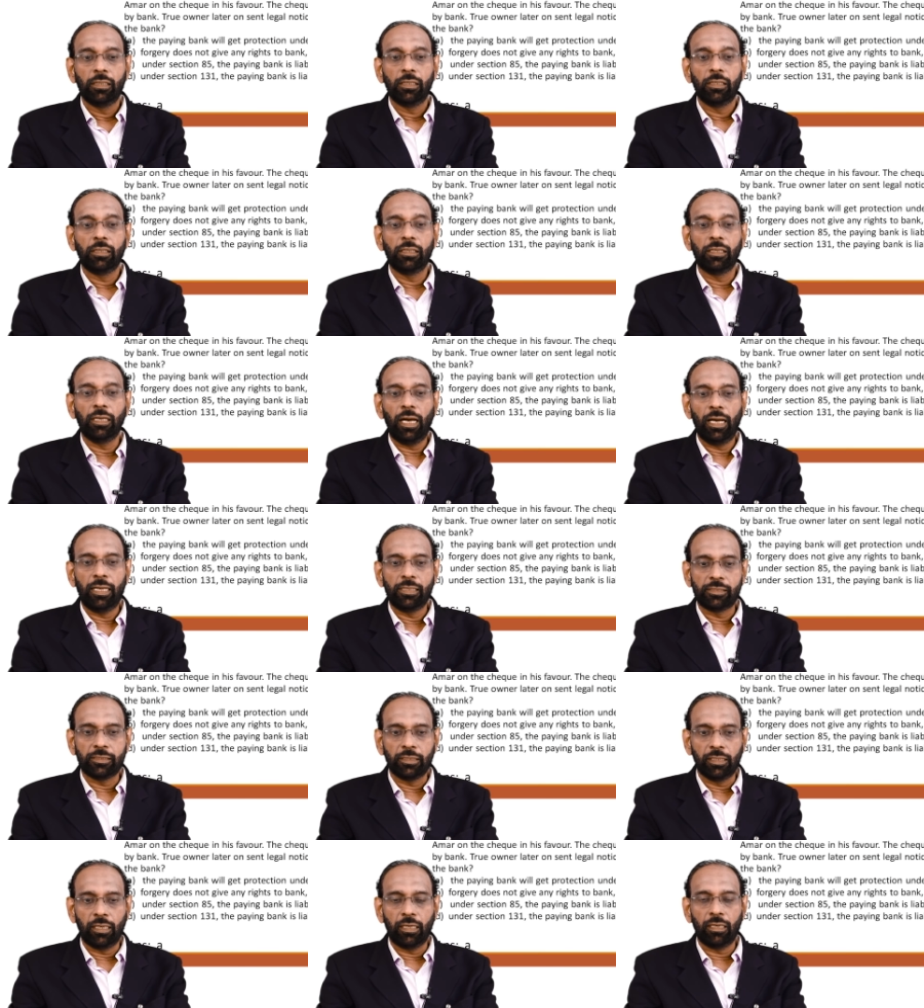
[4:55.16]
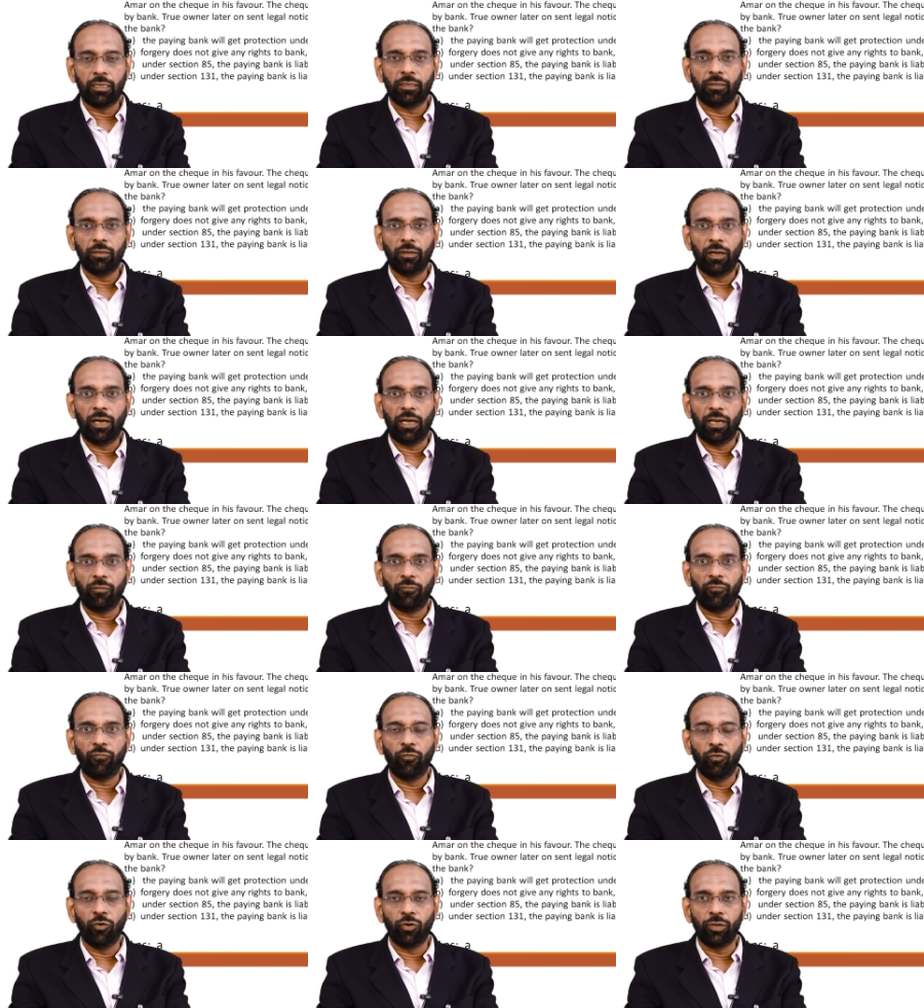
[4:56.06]
The answer are
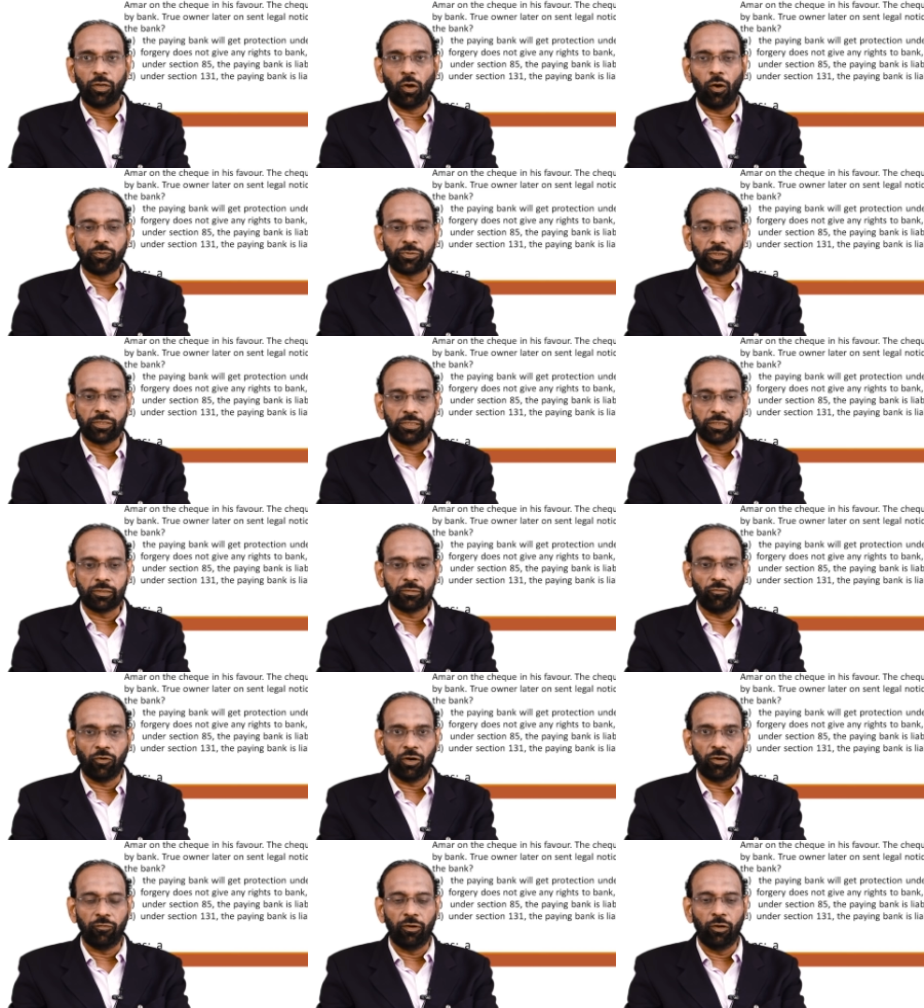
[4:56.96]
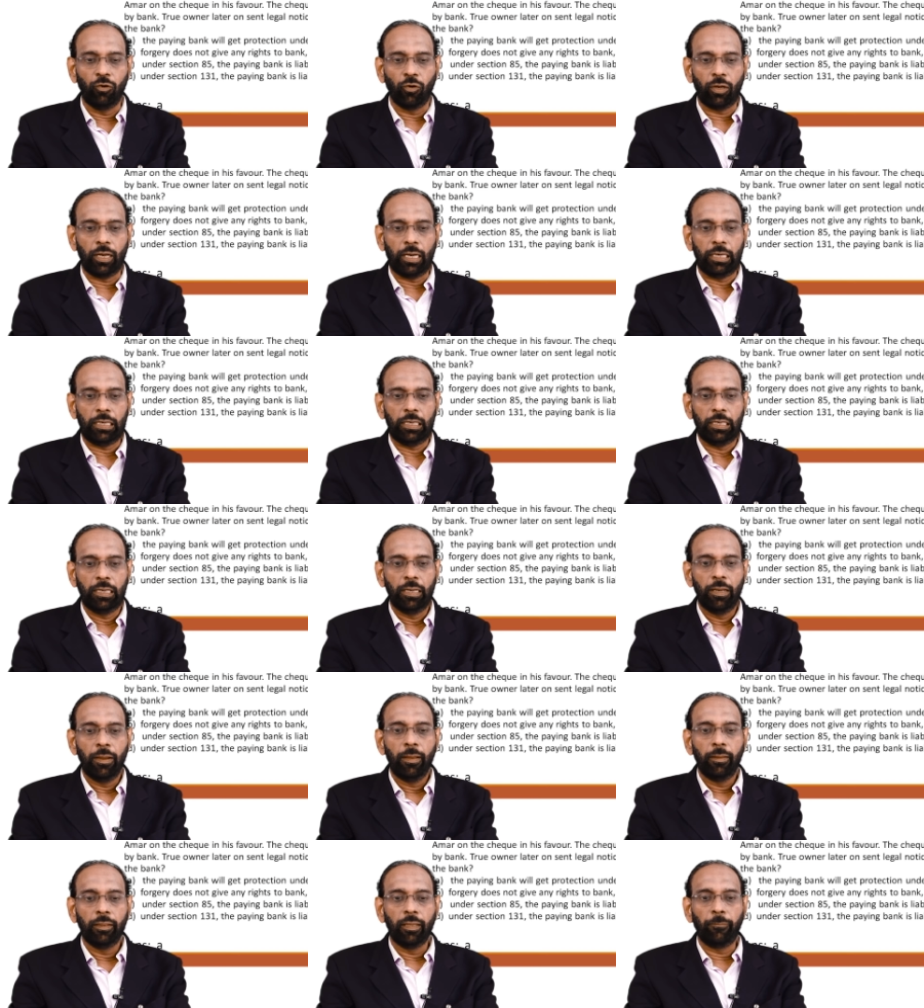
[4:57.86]
four options what we look at.
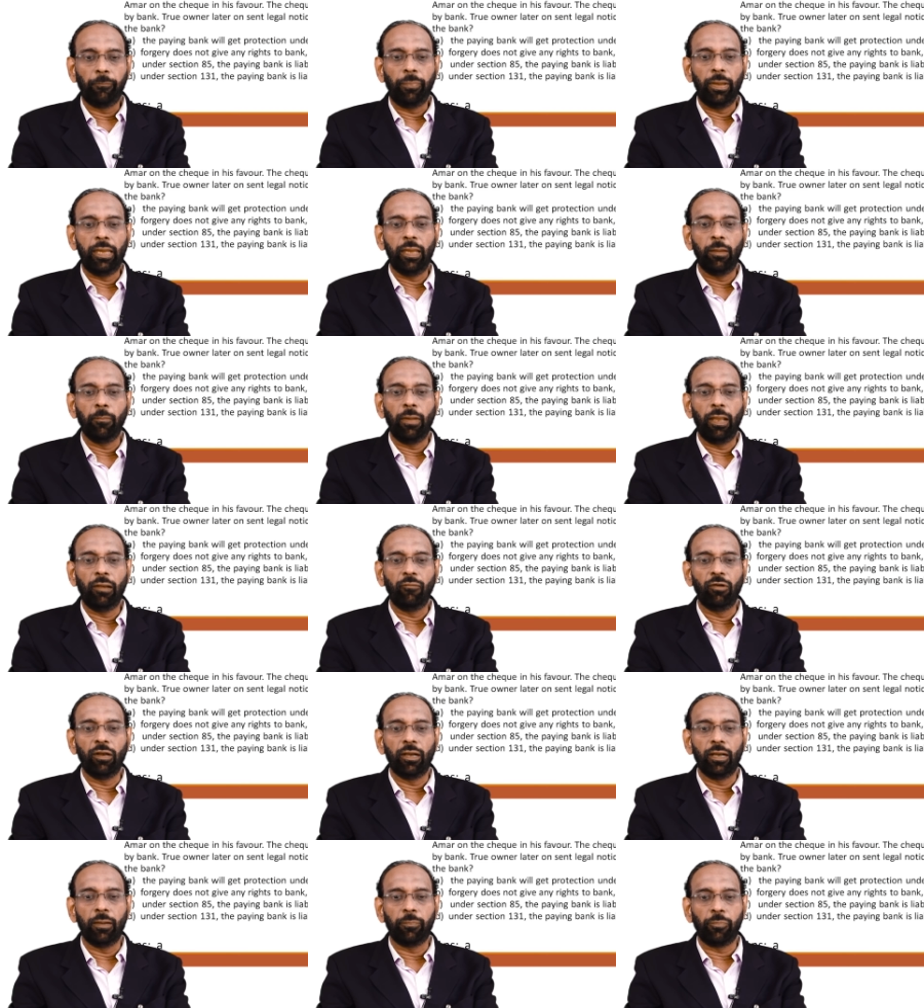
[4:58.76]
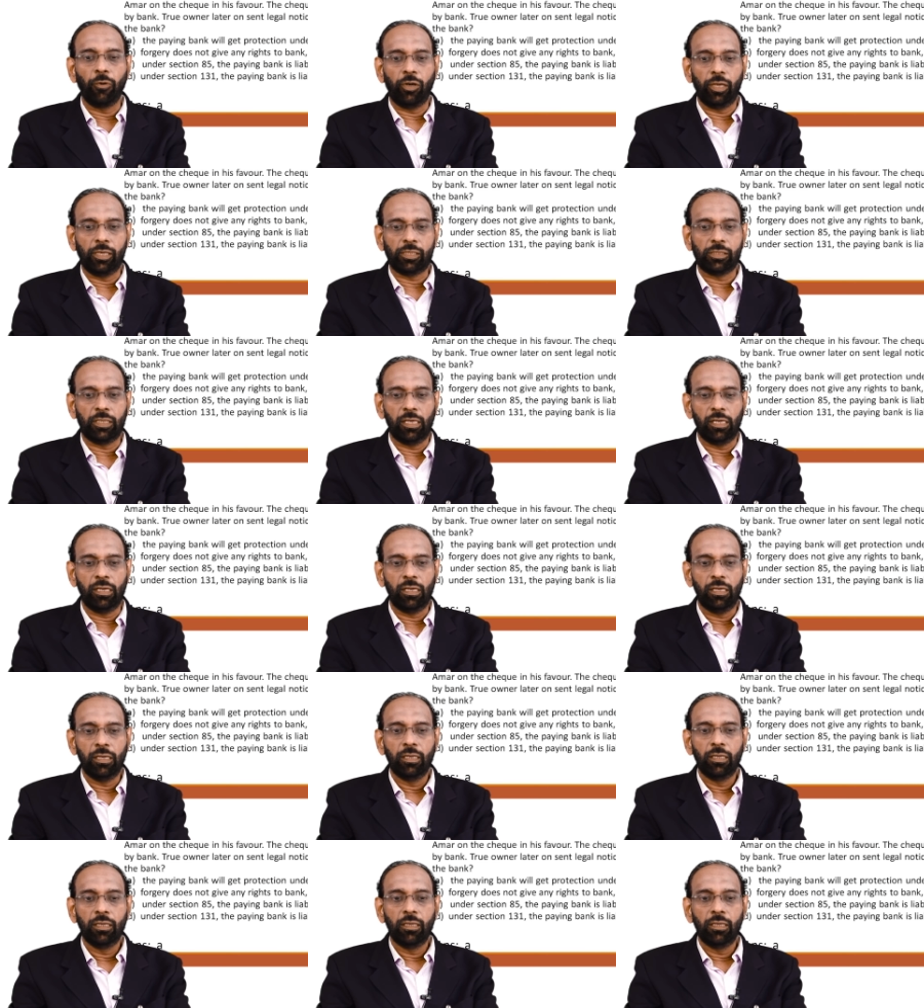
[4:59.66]
The paying bank will get protection.